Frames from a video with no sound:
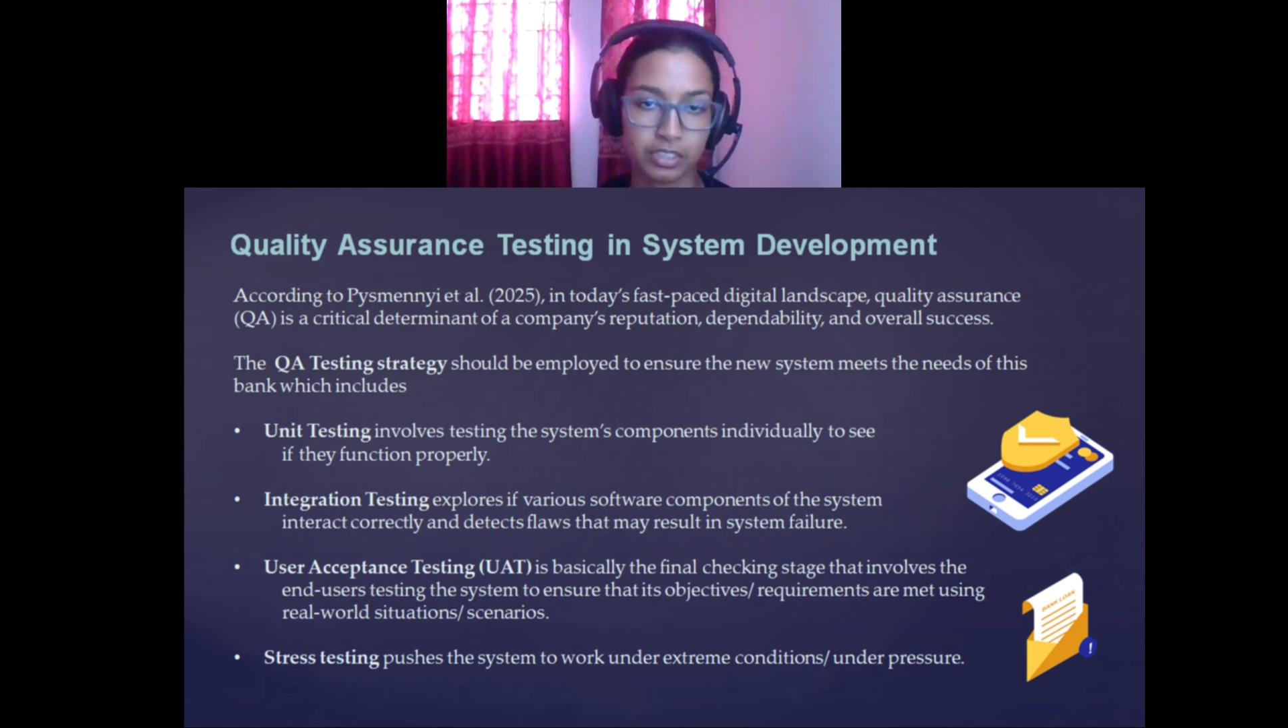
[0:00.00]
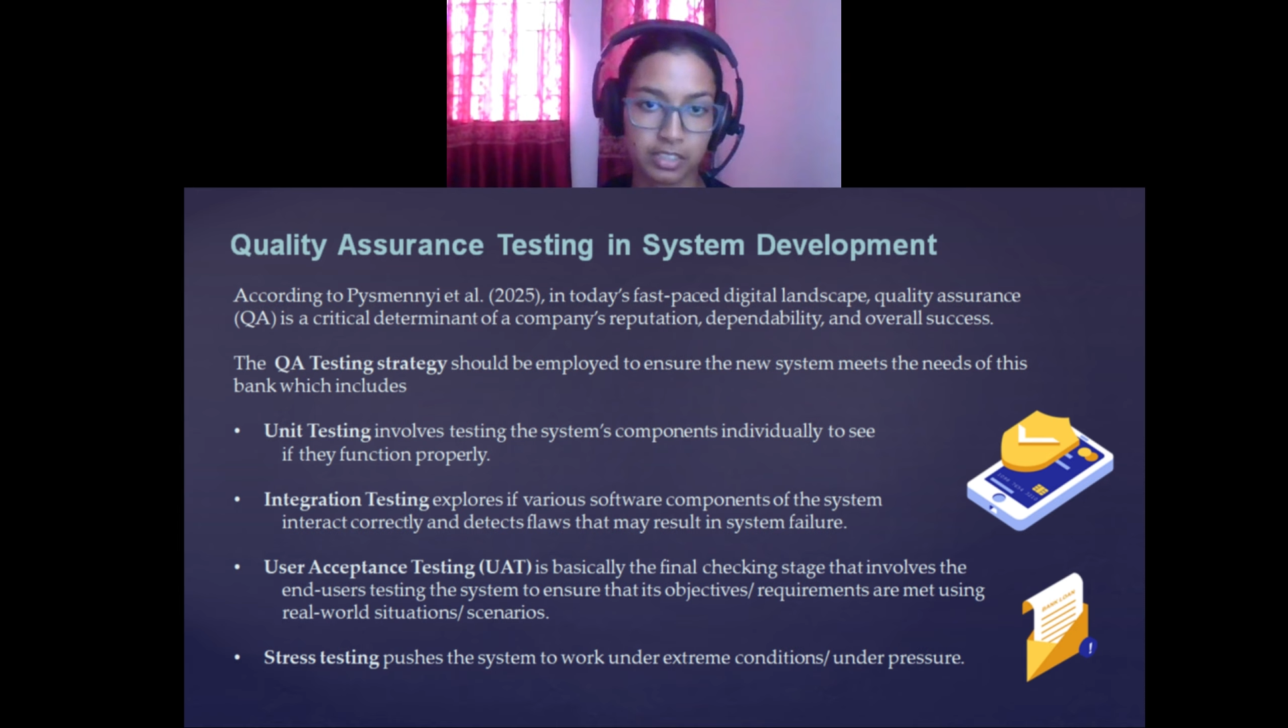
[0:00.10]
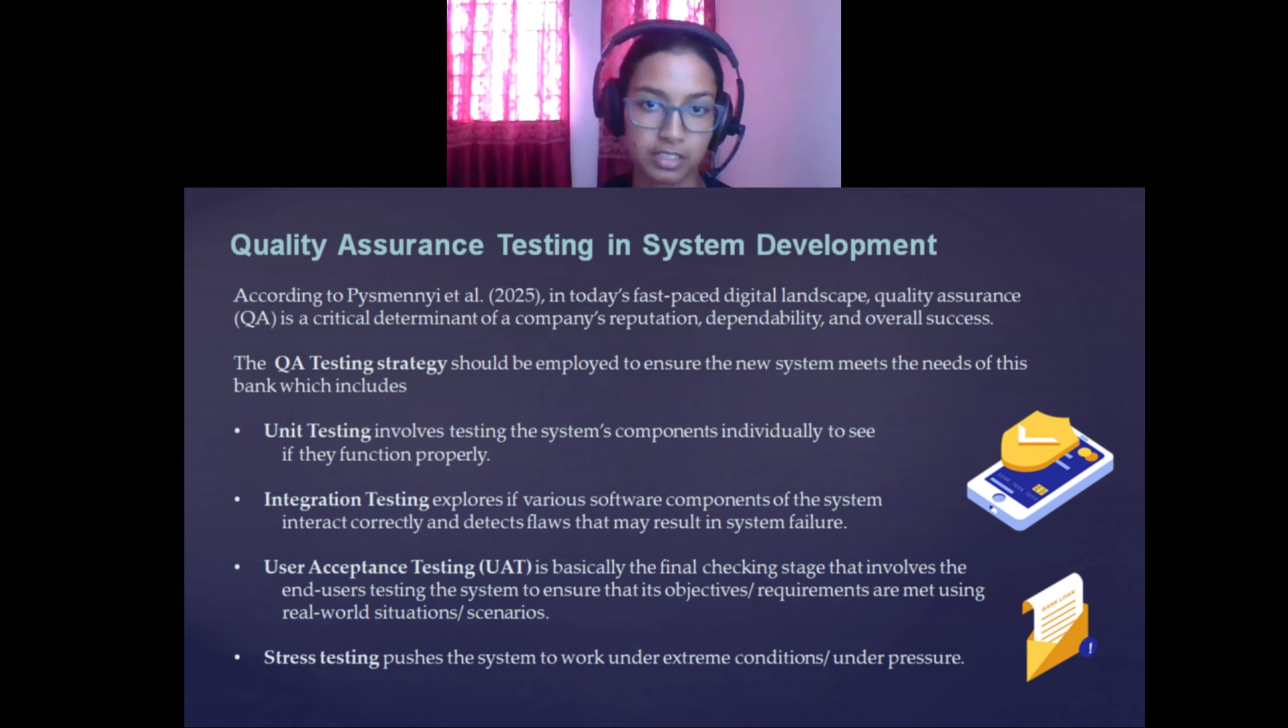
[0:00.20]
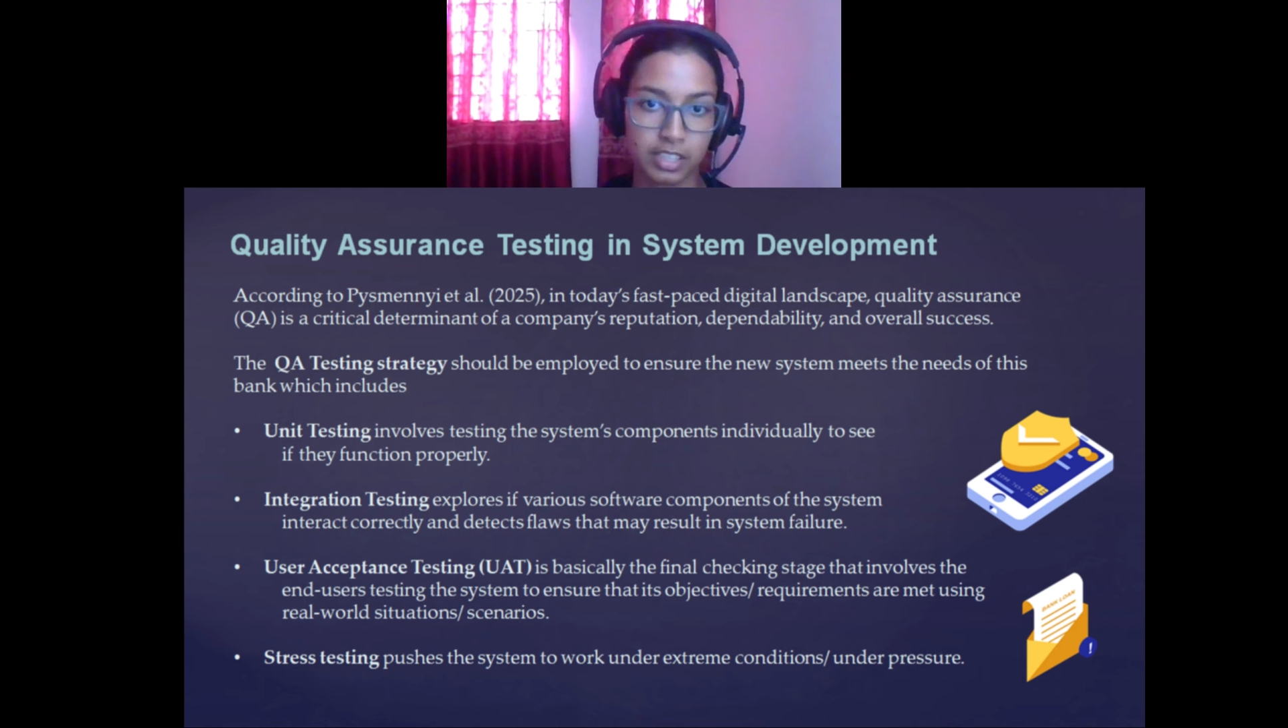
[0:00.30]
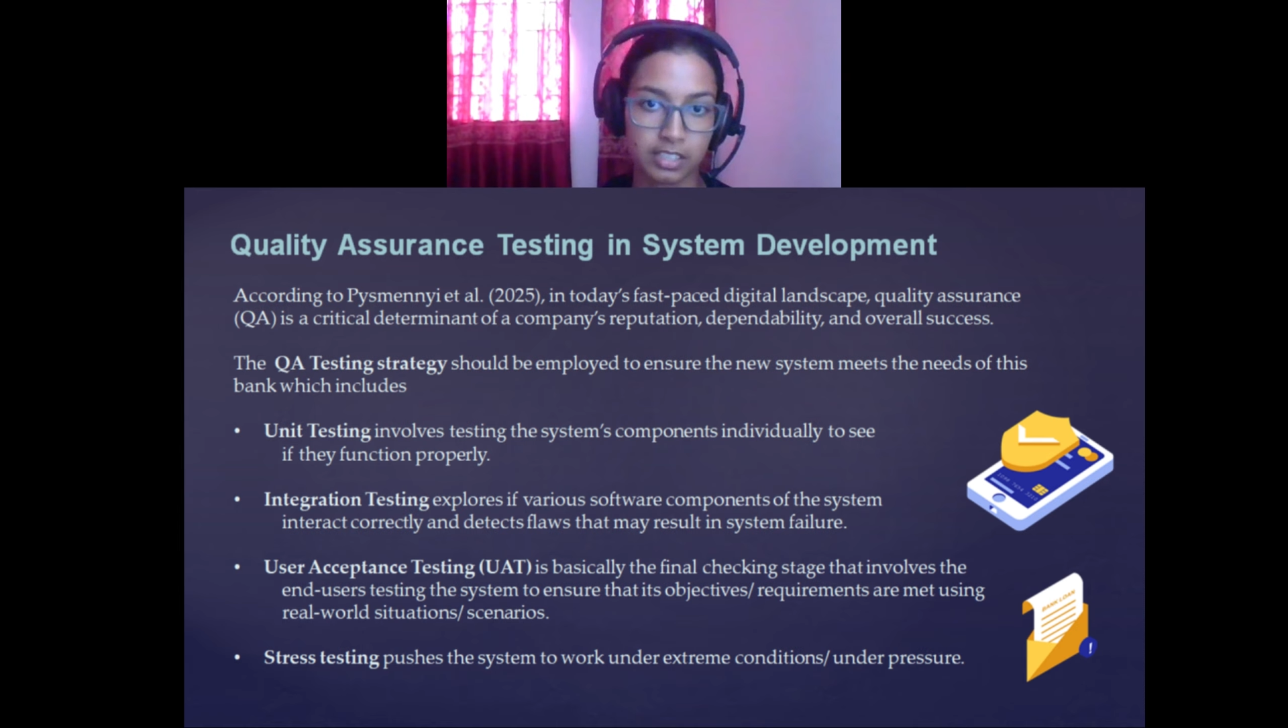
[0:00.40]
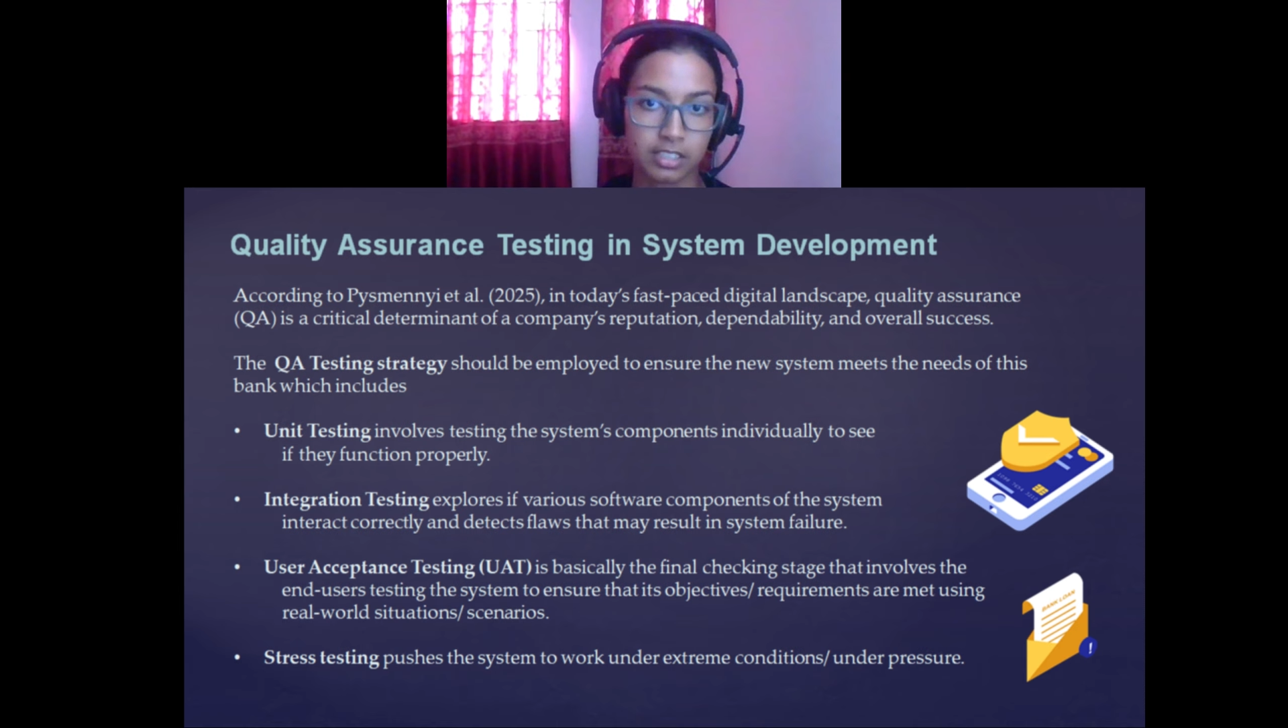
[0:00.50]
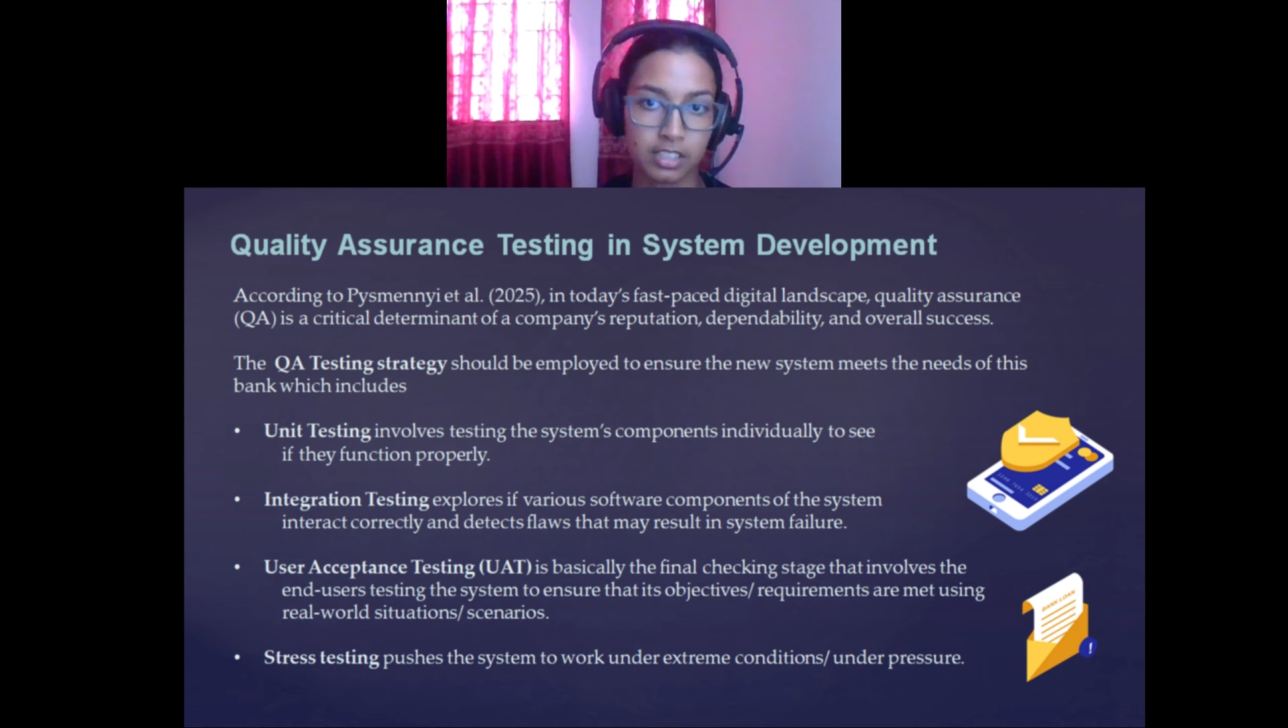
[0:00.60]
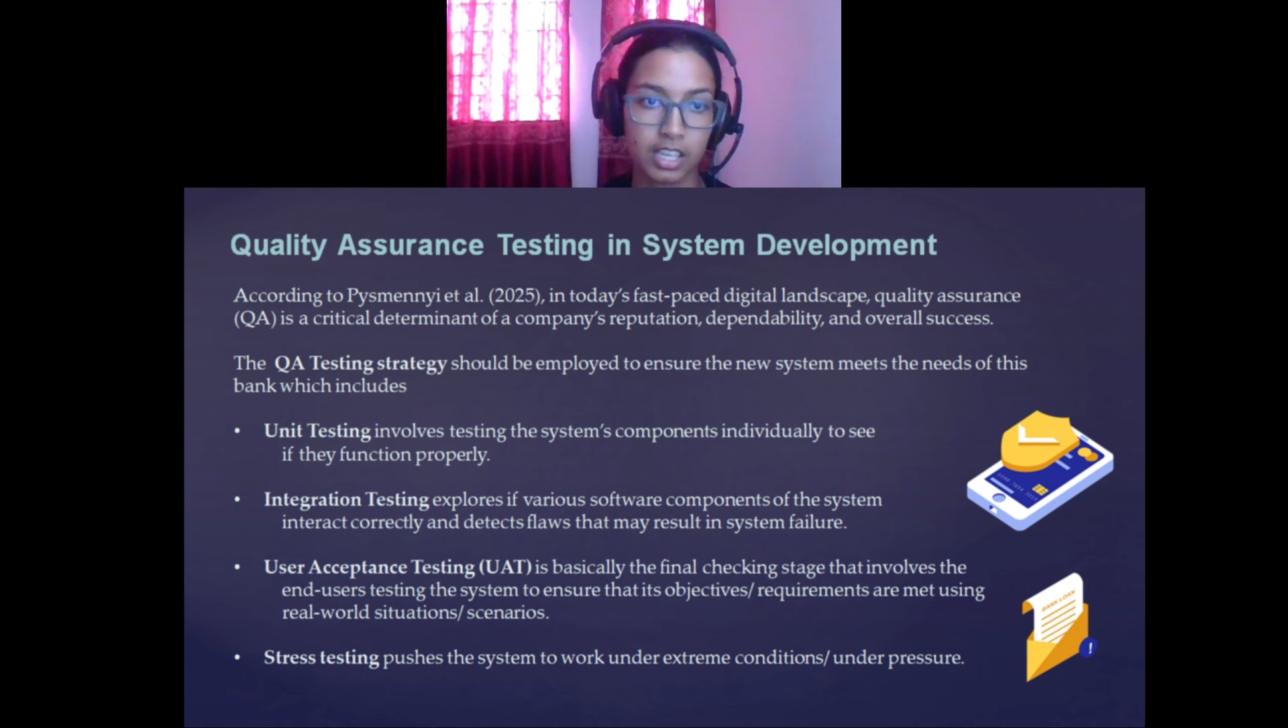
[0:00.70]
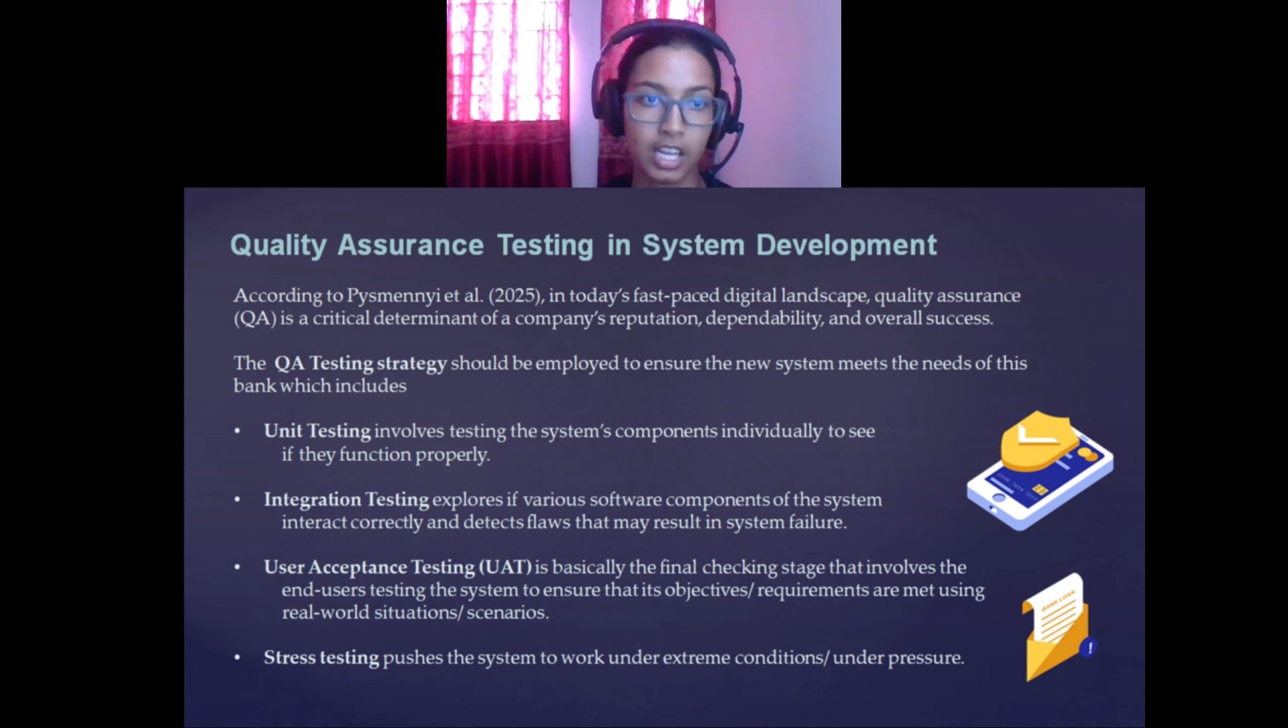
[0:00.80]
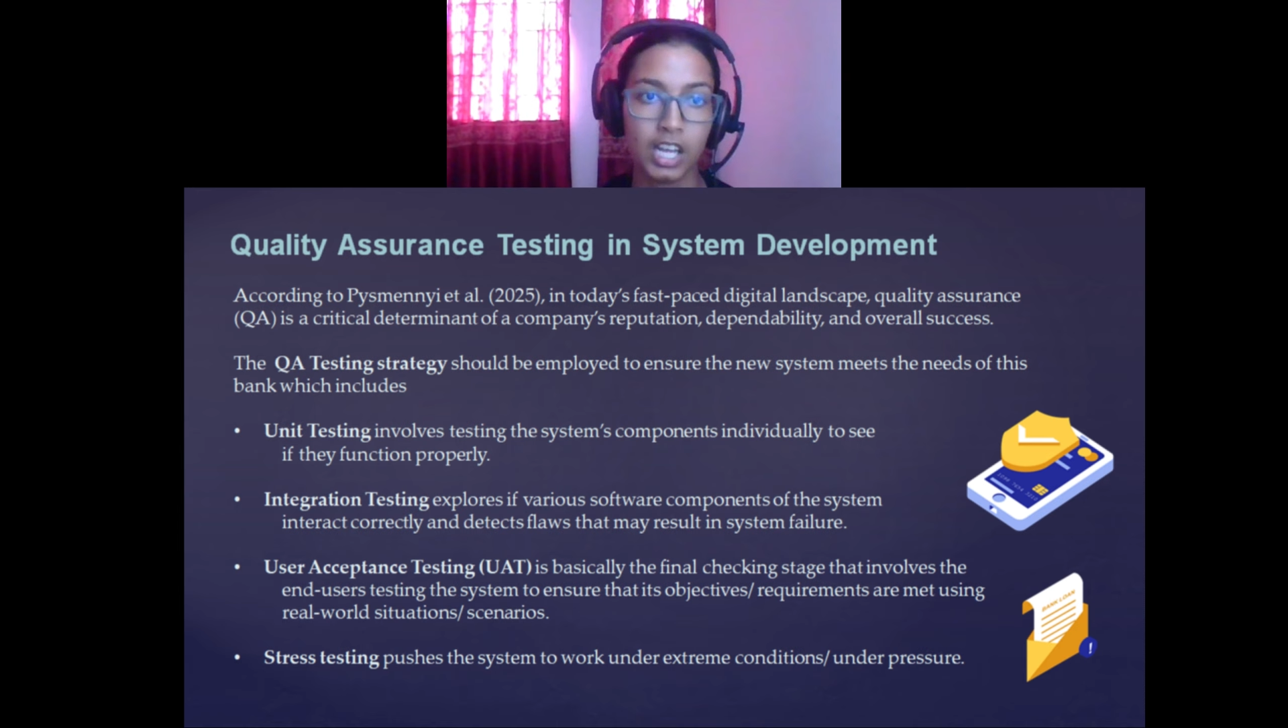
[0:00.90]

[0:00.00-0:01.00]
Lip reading: success.